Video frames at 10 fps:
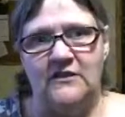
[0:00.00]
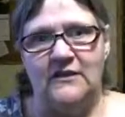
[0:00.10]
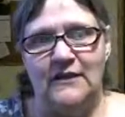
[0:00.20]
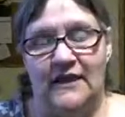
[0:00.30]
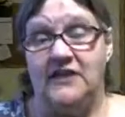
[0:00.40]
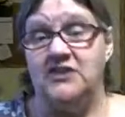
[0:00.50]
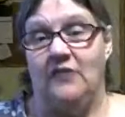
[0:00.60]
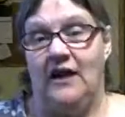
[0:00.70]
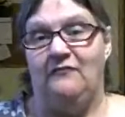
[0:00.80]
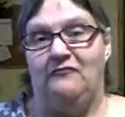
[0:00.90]
like his
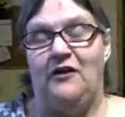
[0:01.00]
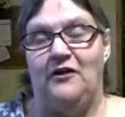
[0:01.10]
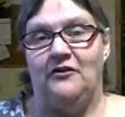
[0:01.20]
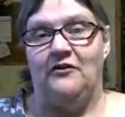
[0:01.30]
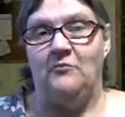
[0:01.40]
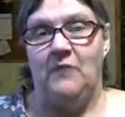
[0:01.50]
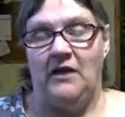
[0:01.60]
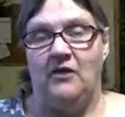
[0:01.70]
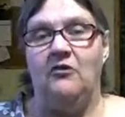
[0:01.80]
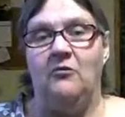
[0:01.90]
grandfather, my
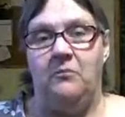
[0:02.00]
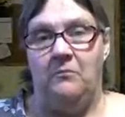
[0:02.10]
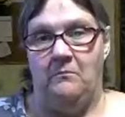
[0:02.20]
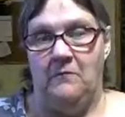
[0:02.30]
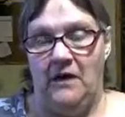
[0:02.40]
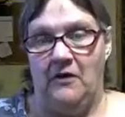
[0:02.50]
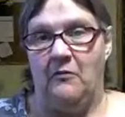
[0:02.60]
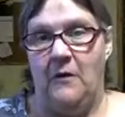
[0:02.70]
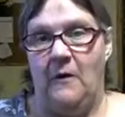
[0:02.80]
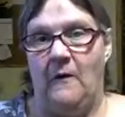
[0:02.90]
uncle
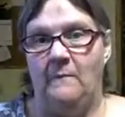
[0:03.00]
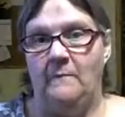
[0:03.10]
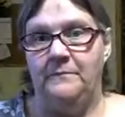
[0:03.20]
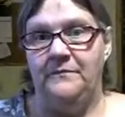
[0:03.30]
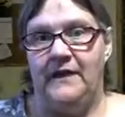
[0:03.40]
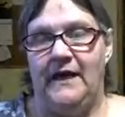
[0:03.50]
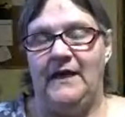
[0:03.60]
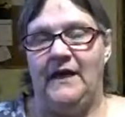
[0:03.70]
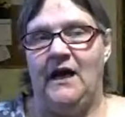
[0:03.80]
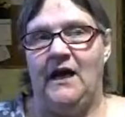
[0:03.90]
Paul, that
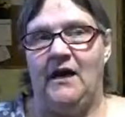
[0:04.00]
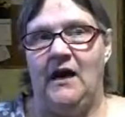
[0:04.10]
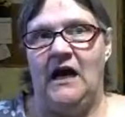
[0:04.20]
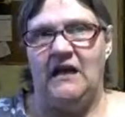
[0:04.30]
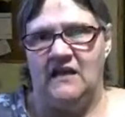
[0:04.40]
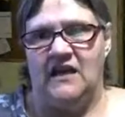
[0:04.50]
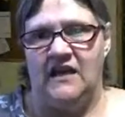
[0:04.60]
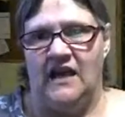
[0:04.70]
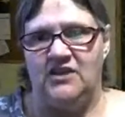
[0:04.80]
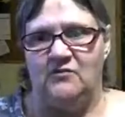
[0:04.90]
the
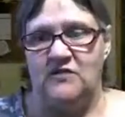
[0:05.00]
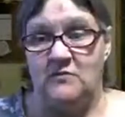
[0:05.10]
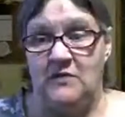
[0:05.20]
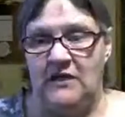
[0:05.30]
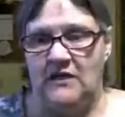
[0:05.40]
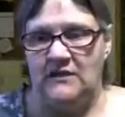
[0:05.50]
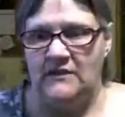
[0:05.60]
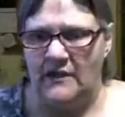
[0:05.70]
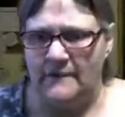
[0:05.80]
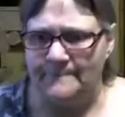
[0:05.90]
connection was immediately
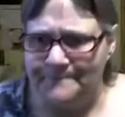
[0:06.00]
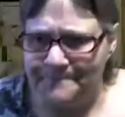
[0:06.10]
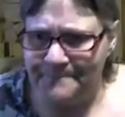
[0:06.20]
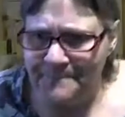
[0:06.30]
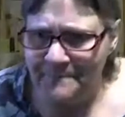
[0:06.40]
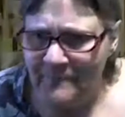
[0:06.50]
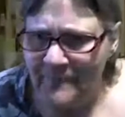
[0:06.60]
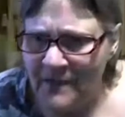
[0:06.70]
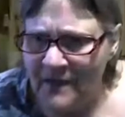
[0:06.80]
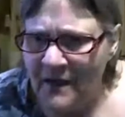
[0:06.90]
there.
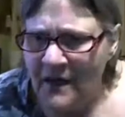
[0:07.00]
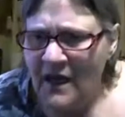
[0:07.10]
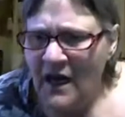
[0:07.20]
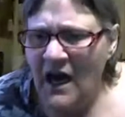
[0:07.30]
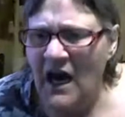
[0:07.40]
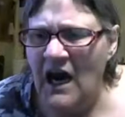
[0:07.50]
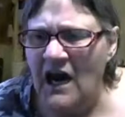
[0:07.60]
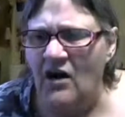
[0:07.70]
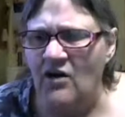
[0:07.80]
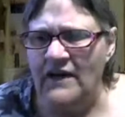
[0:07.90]

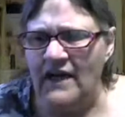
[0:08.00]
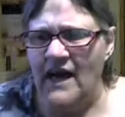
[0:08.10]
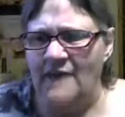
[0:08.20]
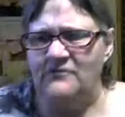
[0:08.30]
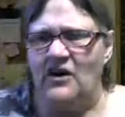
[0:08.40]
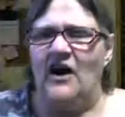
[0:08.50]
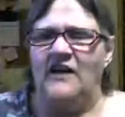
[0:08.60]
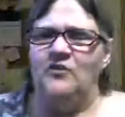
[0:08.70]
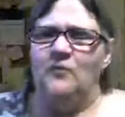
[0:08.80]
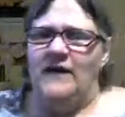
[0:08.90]
Okay, I'm
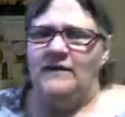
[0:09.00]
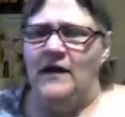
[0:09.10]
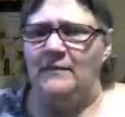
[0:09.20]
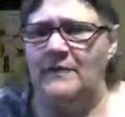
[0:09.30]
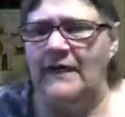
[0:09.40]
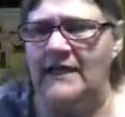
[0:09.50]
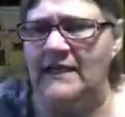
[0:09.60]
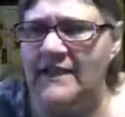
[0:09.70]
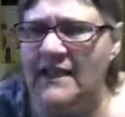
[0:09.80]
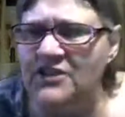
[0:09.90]
talking away and not paying
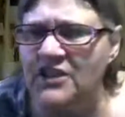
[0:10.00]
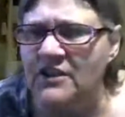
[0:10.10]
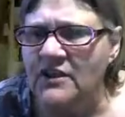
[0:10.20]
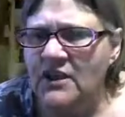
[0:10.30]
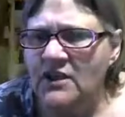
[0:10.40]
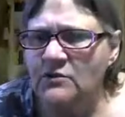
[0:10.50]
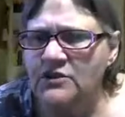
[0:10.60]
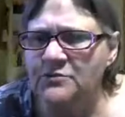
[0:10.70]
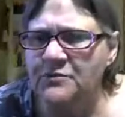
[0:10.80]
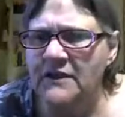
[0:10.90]
attention. Would
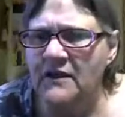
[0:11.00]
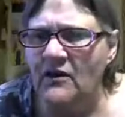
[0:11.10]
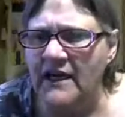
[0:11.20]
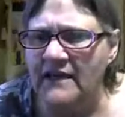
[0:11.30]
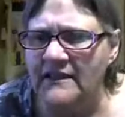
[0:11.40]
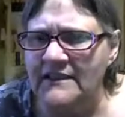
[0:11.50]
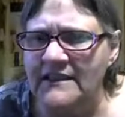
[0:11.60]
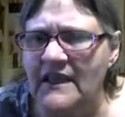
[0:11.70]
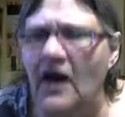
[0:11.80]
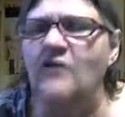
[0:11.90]
you please? Okay.
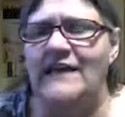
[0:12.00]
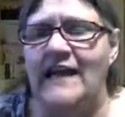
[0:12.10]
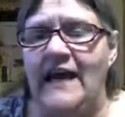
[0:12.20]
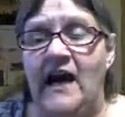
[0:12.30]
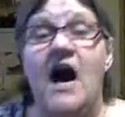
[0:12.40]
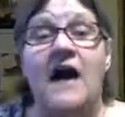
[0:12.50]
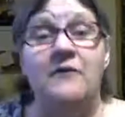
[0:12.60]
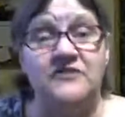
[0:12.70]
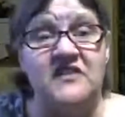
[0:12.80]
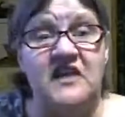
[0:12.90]
Oh, I
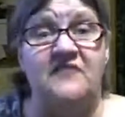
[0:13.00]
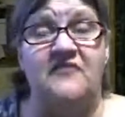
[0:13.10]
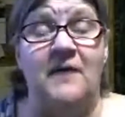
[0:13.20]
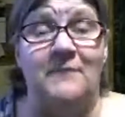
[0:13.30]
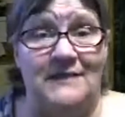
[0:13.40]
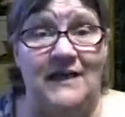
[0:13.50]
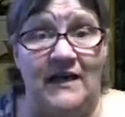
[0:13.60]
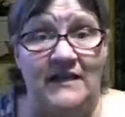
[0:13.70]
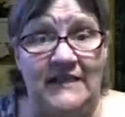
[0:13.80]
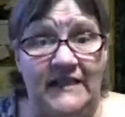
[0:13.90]
will see if I'm
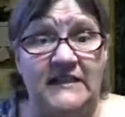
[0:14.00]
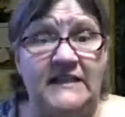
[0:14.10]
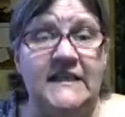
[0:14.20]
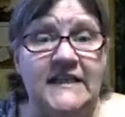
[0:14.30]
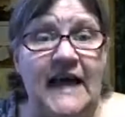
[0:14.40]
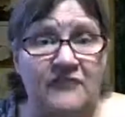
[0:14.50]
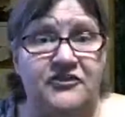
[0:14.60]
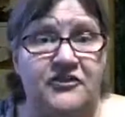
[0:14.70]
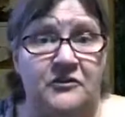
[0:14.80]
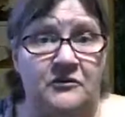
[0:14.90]
legally allowed to.